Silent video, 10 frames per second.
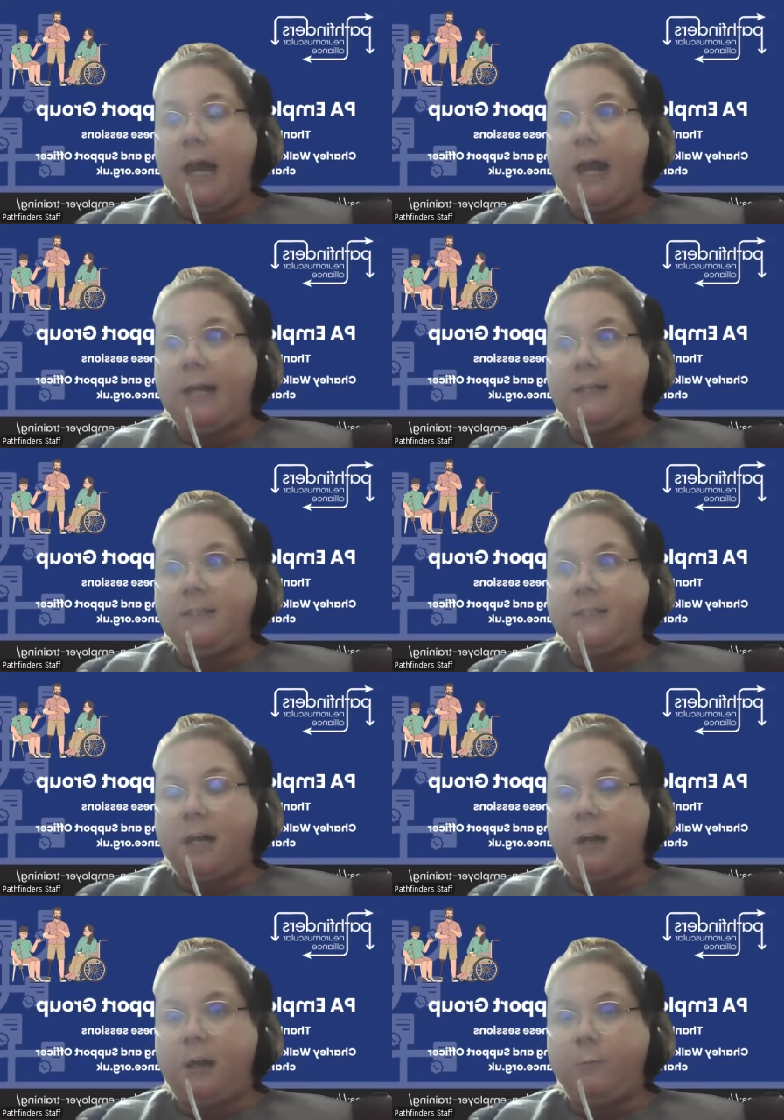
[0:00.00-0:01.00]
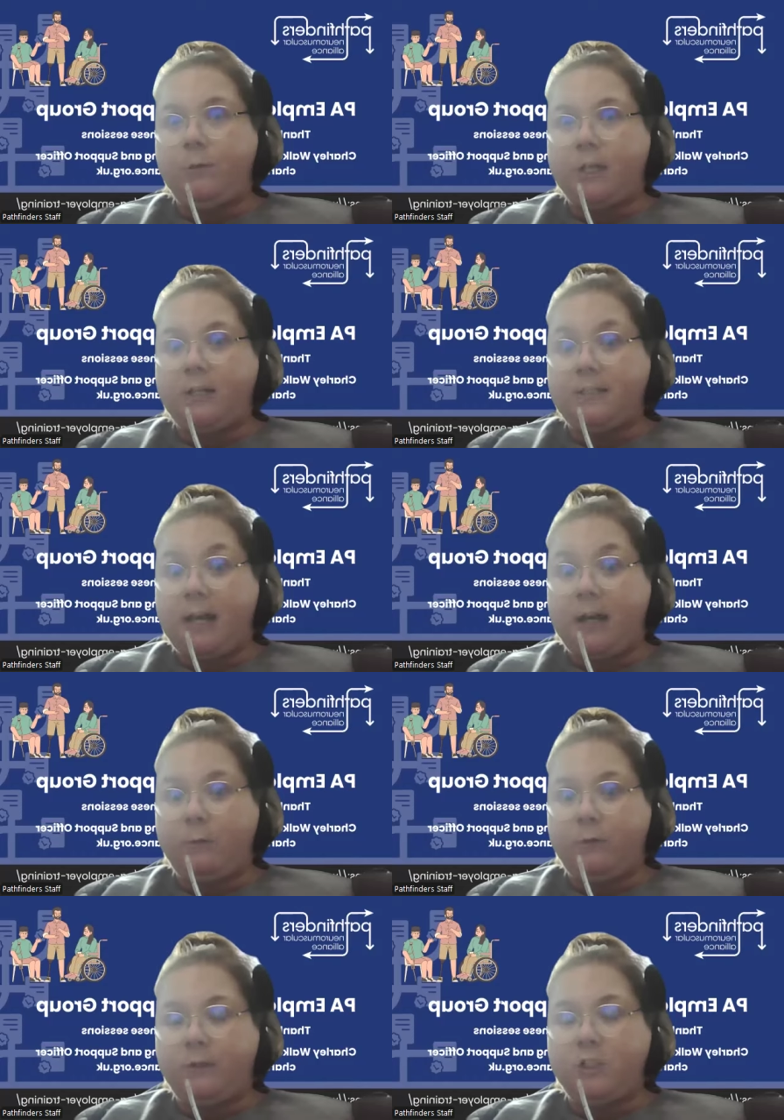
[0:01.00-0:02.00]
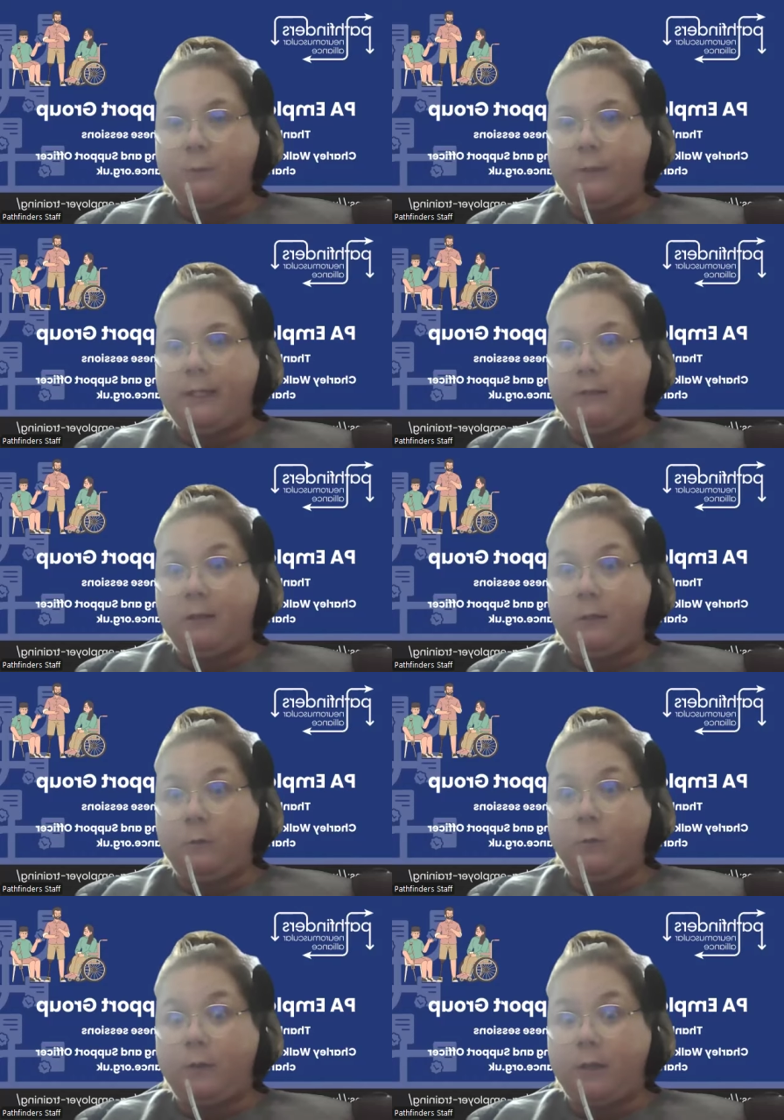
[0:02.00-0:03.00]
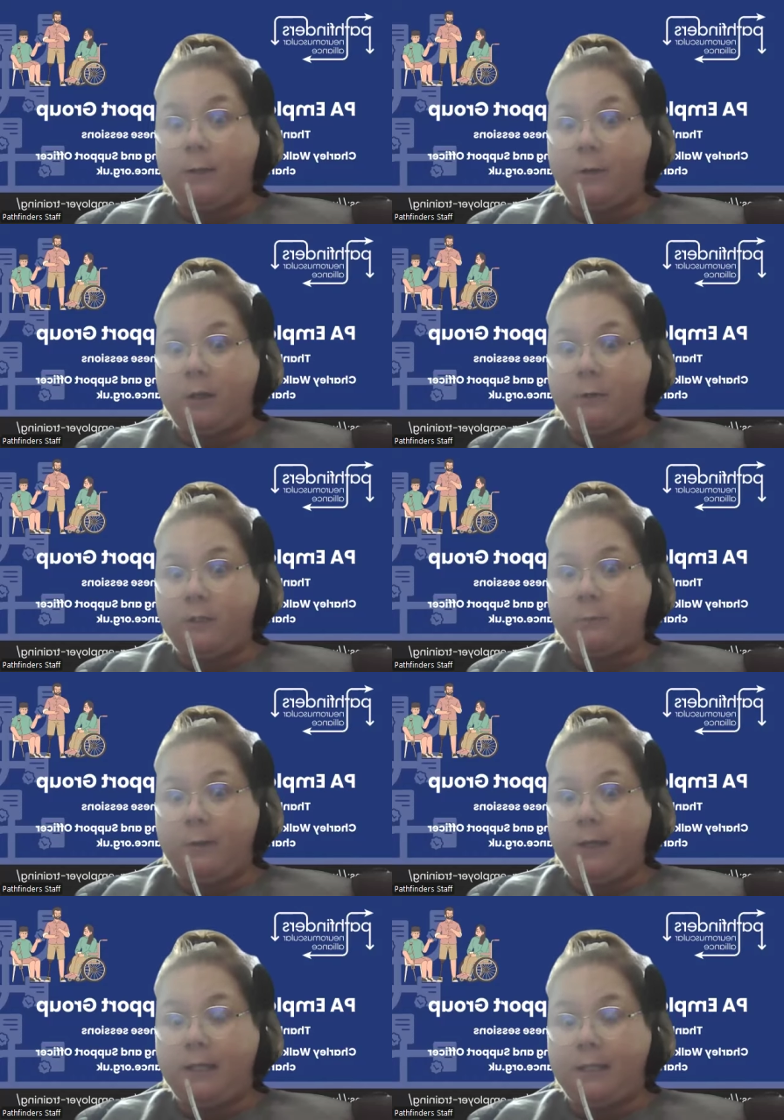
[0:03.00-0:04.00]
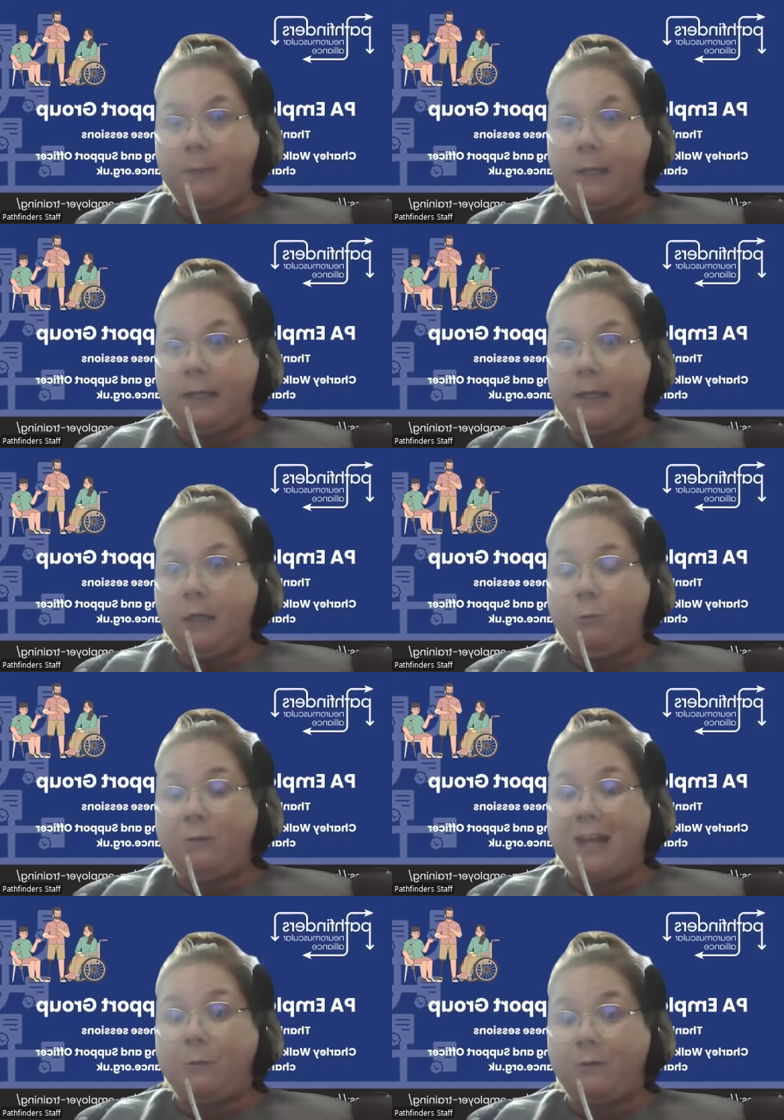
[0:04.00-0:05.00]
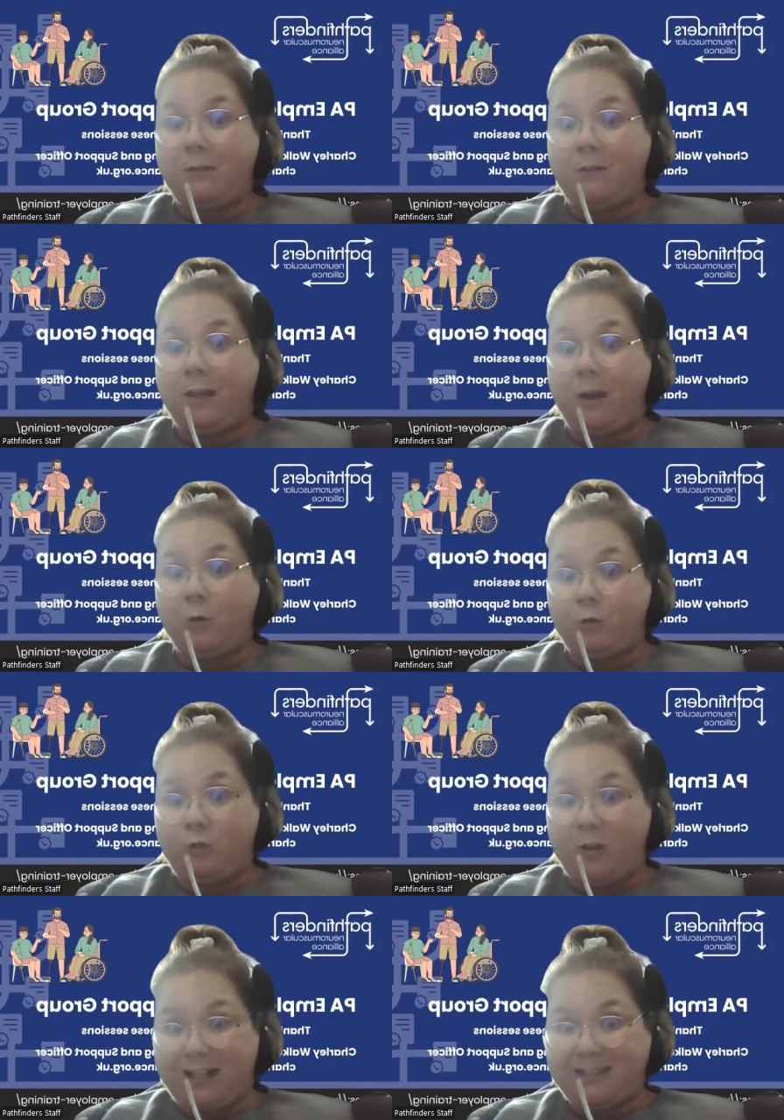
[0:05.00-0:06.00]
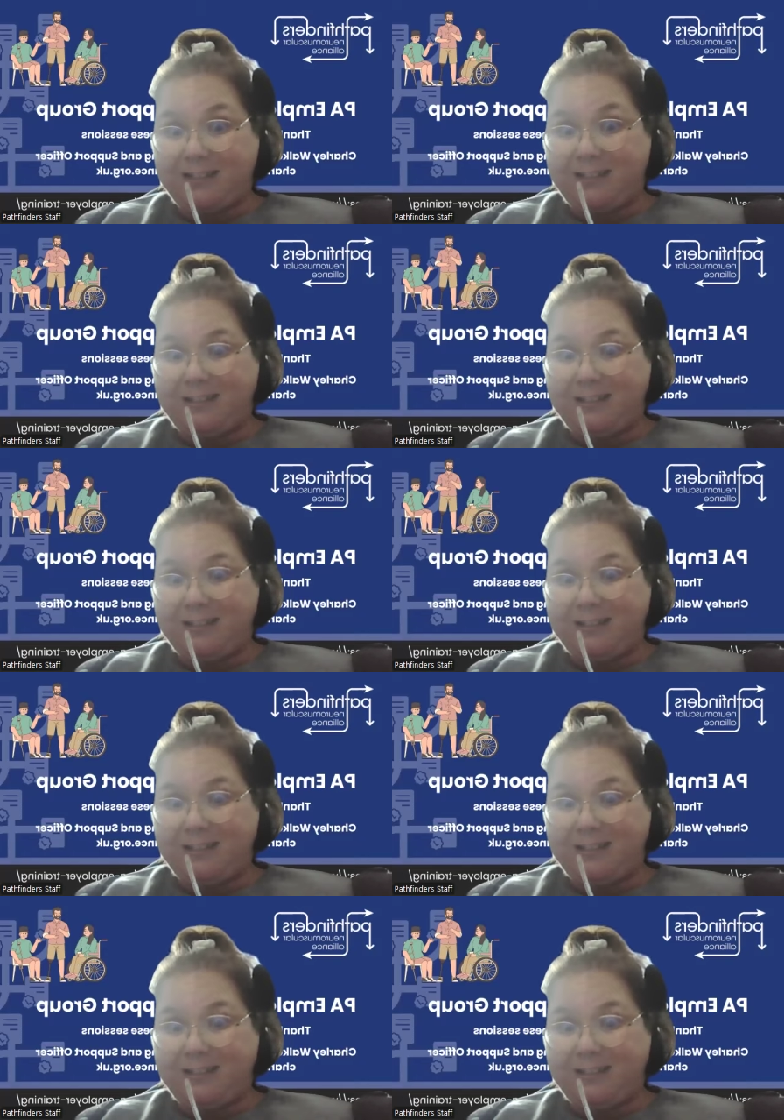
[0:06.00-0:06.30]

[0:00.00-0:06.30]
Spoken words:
and turns out that she's been here longer than I'm going to admit without signing a contract.